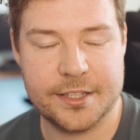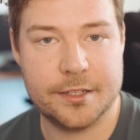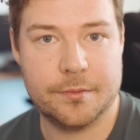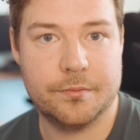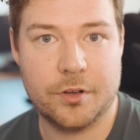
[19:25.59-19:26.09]

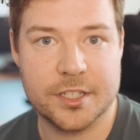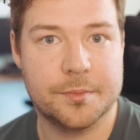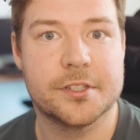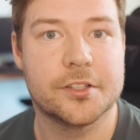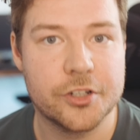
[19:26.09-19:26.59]
some
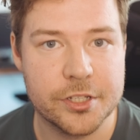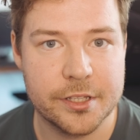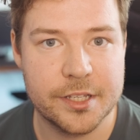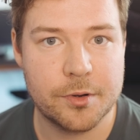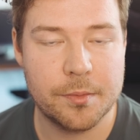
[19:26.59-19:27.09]
possible solutions to
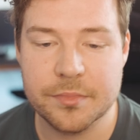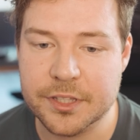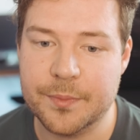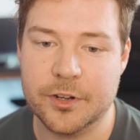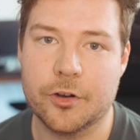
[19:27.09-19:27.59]
these problems?
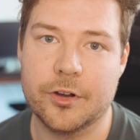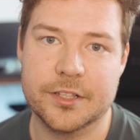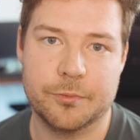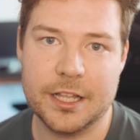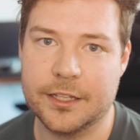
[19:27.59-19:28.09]
Let me know
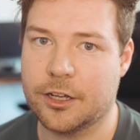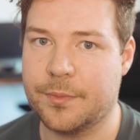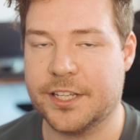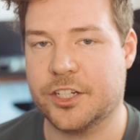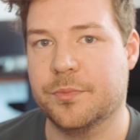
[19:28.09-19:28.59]
as well in the
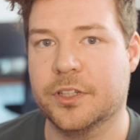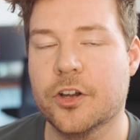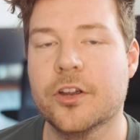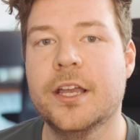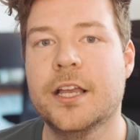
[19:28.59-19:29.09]
comment section below.